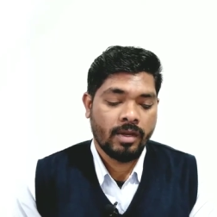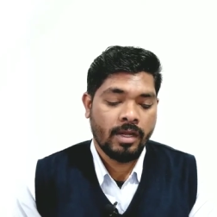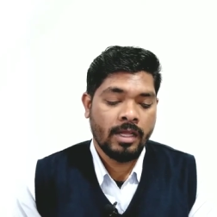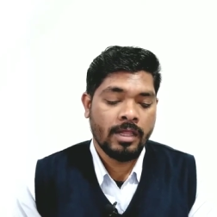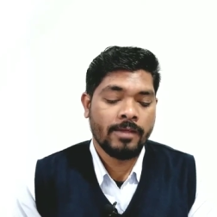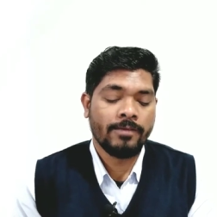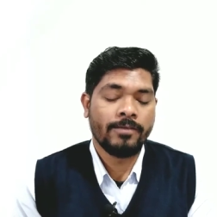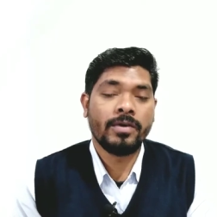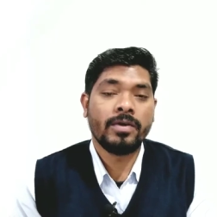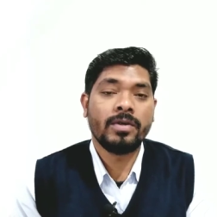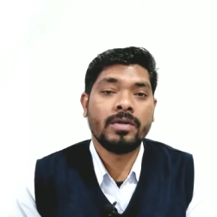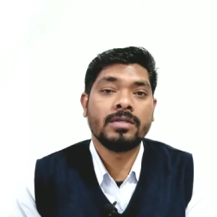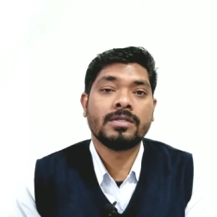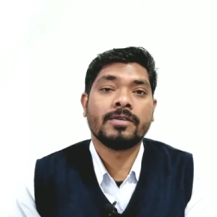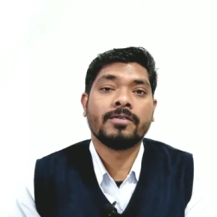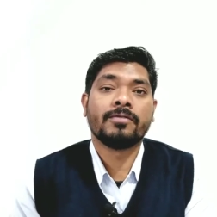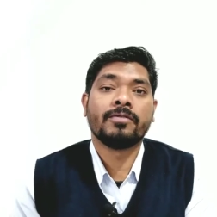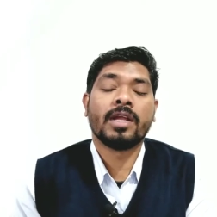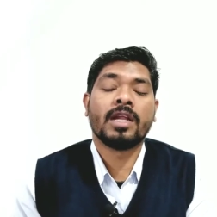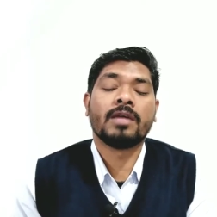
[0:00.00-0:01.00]
In the
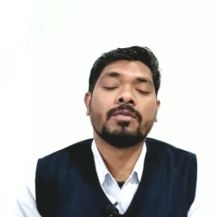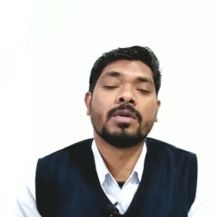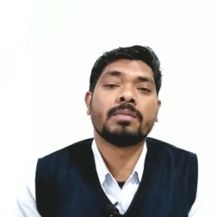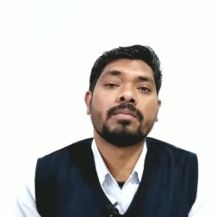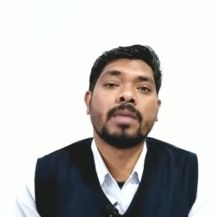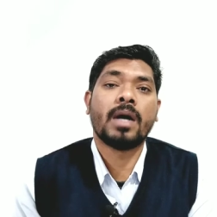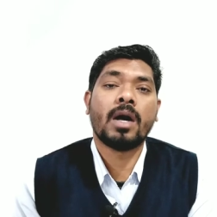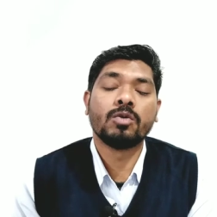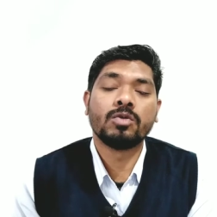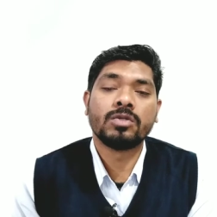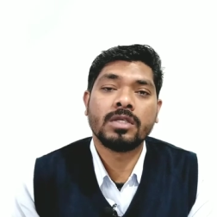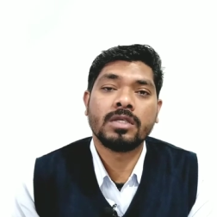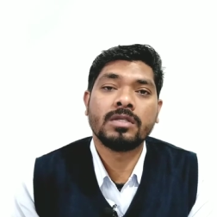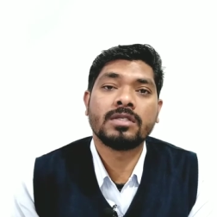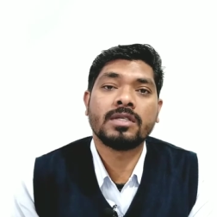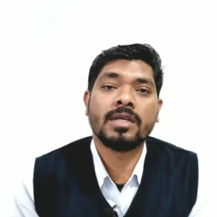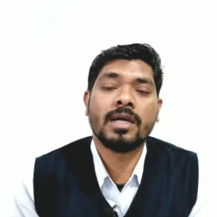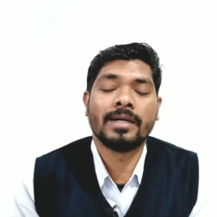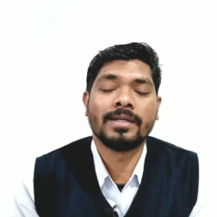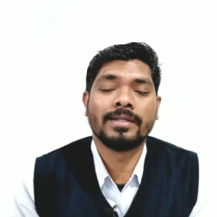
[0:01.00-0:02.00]
world, wherever
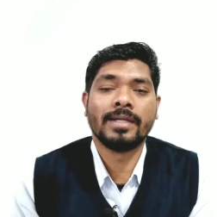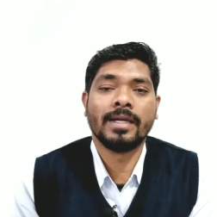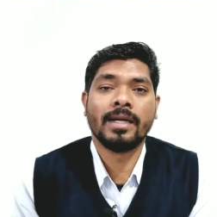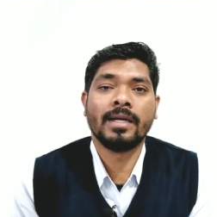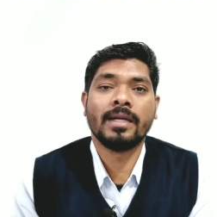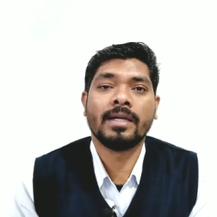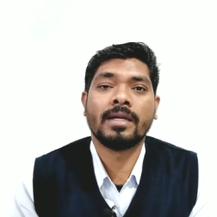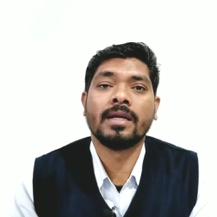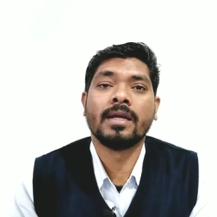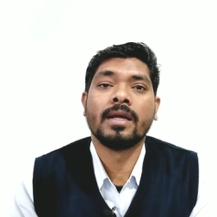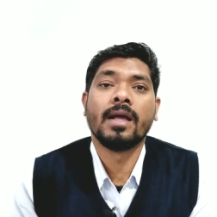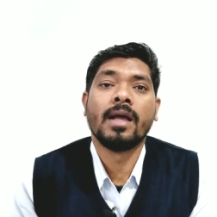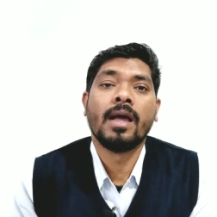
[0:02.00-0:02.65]
mountains are there,